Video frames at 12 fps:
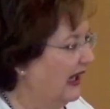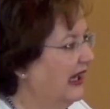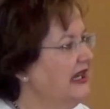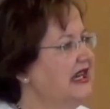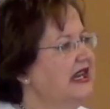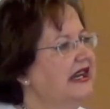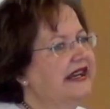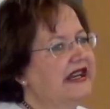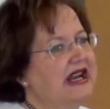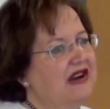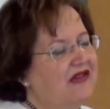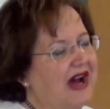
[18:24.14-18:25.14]
He needed
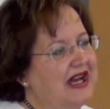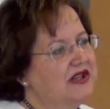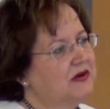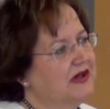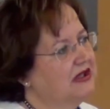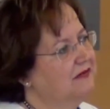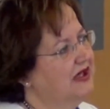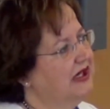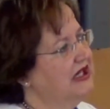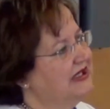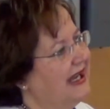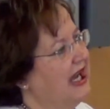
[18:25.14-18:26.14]
an advisory
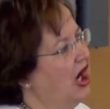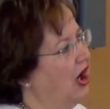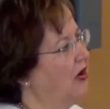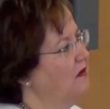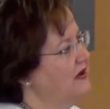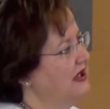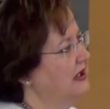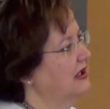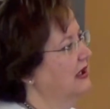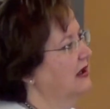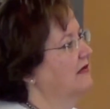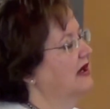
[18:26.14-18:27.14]
committee to help
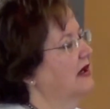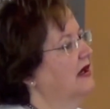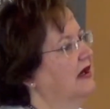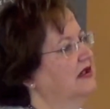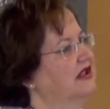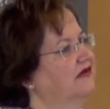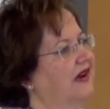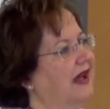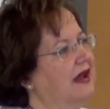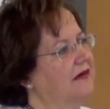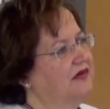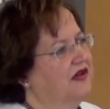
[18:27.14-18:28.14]
him
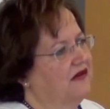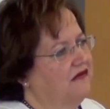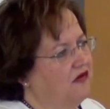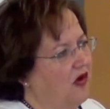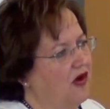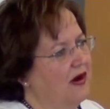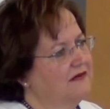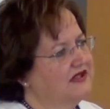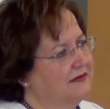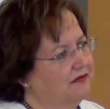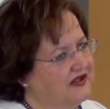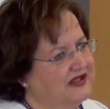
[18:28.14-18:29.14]
develop the
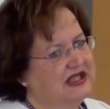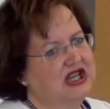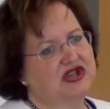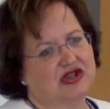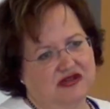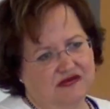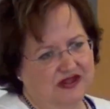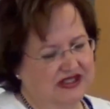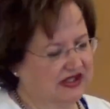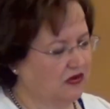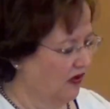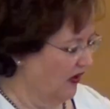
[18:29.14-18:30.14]
forms and procedures for
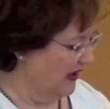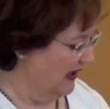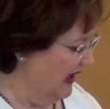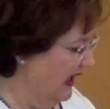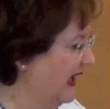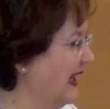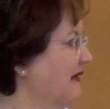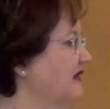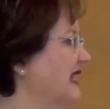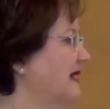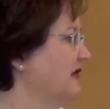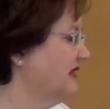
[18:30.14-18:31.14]
this court, and I
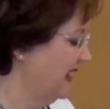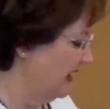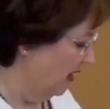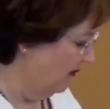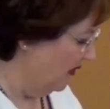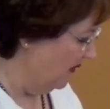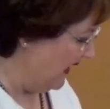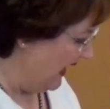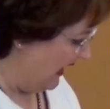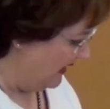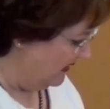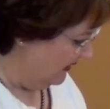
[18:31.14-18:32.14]
was able to help on
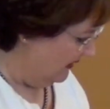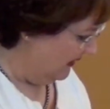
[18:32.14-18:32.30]
that.